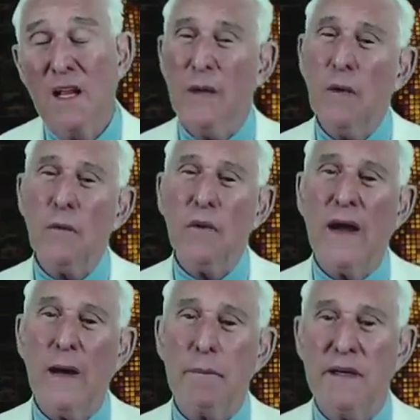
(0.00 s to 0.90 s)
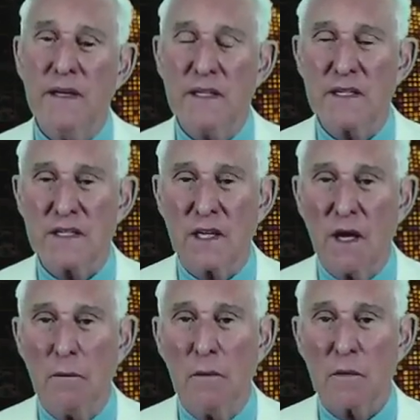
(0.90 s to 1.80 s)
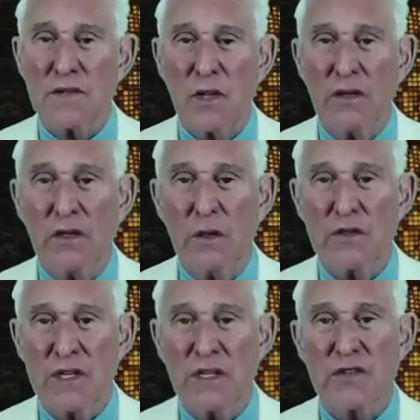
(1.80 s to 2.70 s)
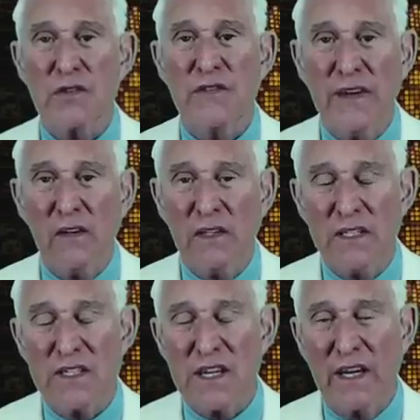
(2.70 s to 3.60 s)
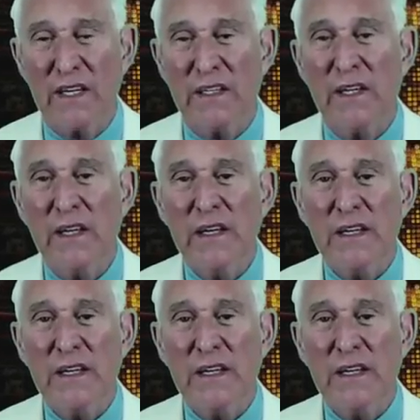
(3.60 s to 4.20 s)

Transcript: Then what will happen is the government will start using surveillance and